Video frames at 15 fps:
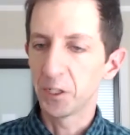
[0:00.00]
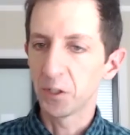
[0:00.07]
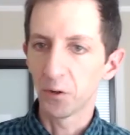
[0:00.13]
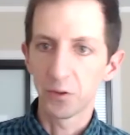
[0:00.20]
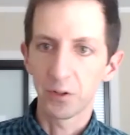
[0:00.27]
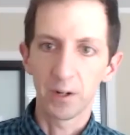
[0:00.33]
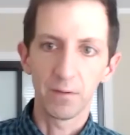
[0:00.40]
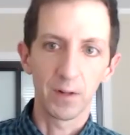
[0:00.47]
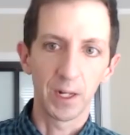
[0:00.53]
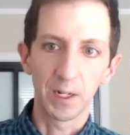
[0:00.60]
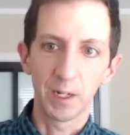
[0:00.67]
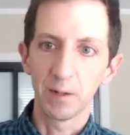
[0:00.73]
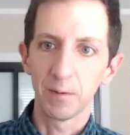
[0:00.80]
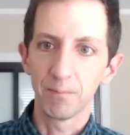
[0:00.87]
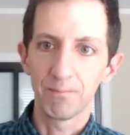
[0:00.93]
stuff like
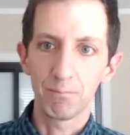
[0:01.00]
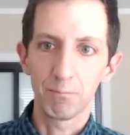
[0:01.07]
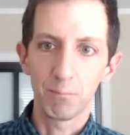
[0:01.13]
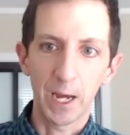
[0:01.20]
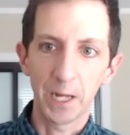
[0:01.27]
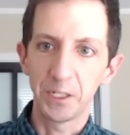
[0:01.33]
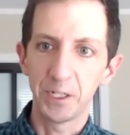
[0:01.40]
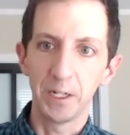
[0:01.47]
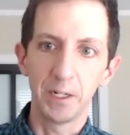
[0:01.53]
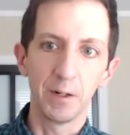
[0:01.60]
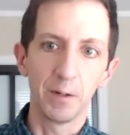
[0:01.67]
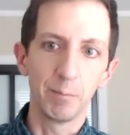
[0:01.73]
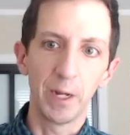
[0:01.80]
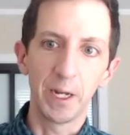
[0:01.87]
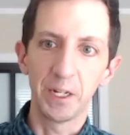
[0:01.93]
patching,
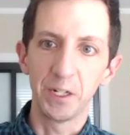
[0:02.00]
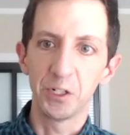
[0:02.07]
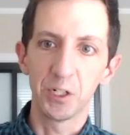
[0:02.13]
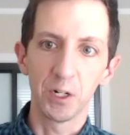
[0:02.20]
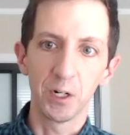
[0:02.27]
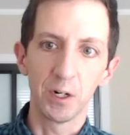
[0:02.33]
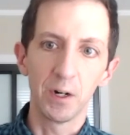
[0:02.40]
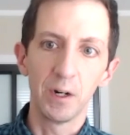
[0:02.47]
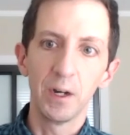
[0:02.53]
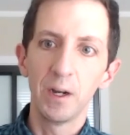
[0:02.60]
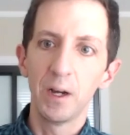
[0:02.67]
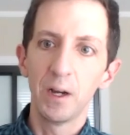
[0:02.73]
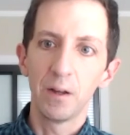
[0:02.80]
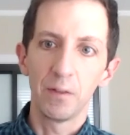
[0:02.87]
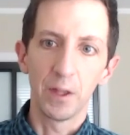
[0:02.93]
making sure
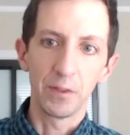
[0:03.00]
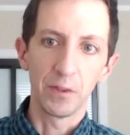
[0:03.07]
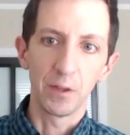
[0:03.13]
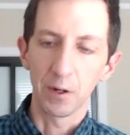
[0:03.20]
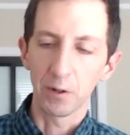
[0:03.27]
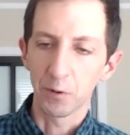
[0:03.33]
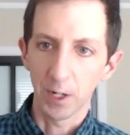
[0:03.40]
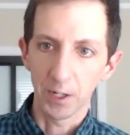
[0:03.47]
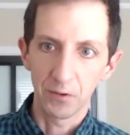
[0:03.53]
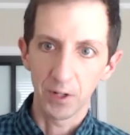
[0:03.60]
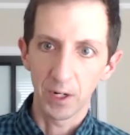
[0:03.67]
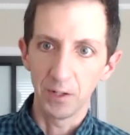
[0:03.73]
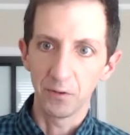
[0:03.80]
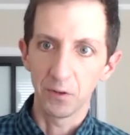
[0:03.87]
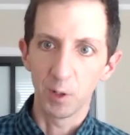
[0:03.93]
that the correct
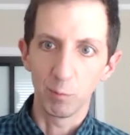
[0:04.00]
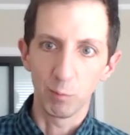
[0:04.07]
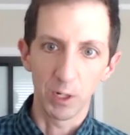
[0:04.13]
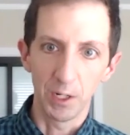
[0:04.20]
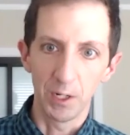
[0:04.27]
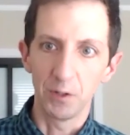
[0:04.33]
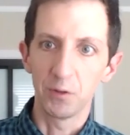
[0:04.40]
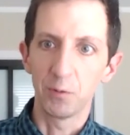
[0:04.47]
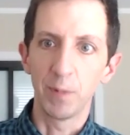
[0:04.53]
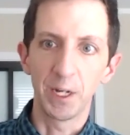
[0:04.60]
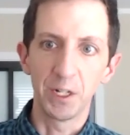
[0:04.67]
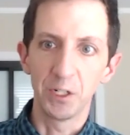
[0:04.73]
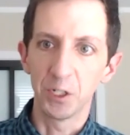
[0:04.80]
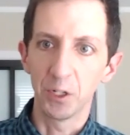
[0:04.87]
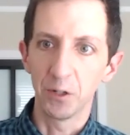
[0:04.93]
settings are in place,
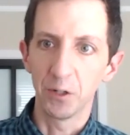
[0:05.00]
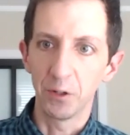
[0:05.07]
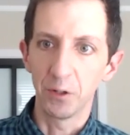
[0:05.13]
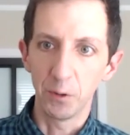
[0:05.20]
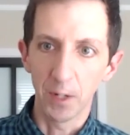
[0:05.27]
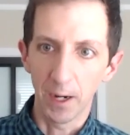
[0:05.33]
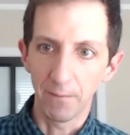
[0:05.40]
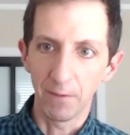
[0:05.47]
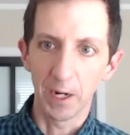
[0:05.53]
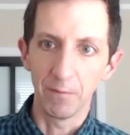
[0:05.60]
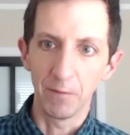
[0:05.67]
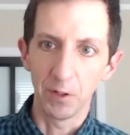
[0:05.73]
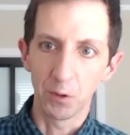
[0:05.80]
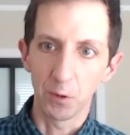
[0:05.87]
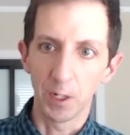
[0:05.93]
making sure that you have that
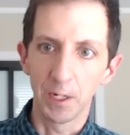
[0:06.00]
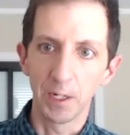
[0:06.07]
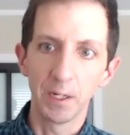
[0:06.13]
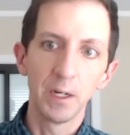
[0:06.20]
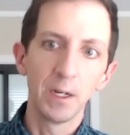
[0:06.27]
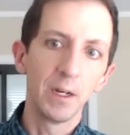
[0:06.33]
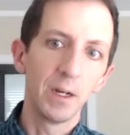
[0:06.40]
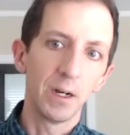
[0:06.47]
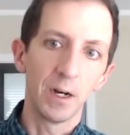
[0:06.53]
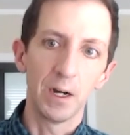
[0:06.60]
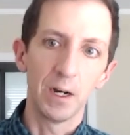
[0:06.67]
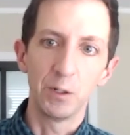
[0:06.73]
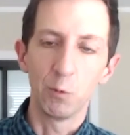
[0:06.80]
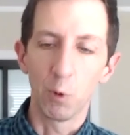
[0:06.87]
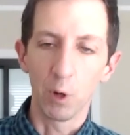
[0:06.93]
inventory,
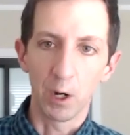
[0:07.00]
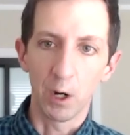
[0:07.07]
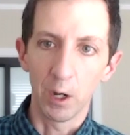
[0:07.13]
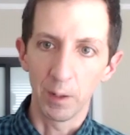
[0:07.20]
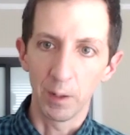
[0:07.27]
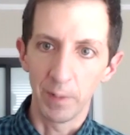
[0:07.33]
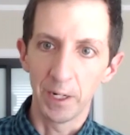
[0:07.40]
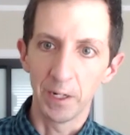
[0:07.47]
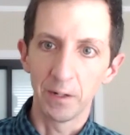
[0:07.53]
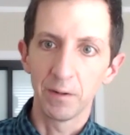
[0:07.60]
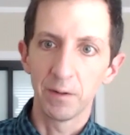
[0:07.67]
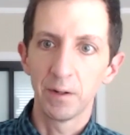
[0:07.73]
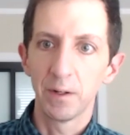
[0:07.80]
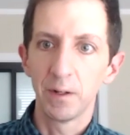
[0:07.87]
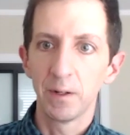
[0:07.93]
you want to automate it.
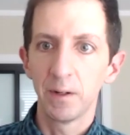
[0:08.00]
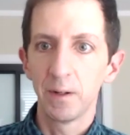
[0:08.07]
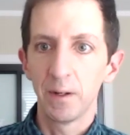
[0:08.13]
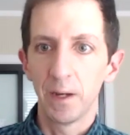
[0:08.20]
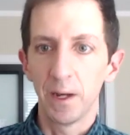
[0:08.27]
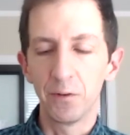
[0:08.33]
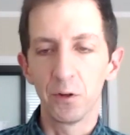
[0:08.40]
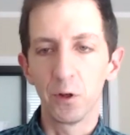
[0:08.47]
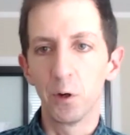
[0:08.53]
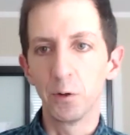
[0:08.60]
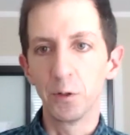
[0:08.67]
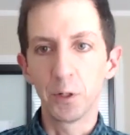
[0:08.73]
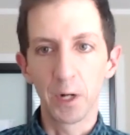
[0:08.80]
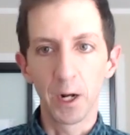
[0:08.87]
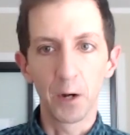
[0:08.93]
And so
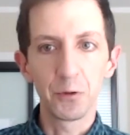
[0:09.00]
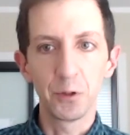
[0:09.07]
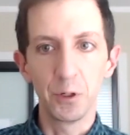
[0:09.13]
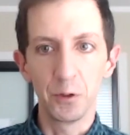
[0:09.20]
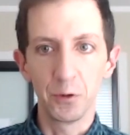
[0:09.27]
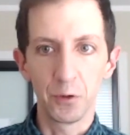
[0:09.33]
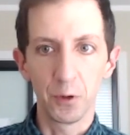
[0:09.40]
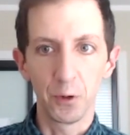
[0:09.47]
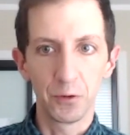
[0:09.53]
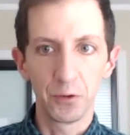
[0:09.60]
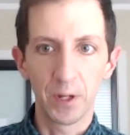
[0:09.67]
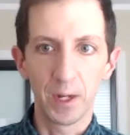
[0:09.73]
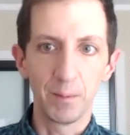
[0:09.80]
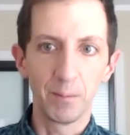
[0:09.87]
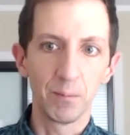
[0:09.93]
you can also use those
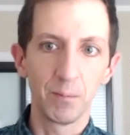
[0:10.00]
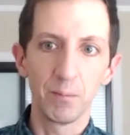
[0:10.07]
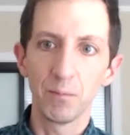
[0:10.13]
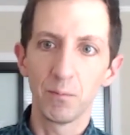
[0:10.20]
same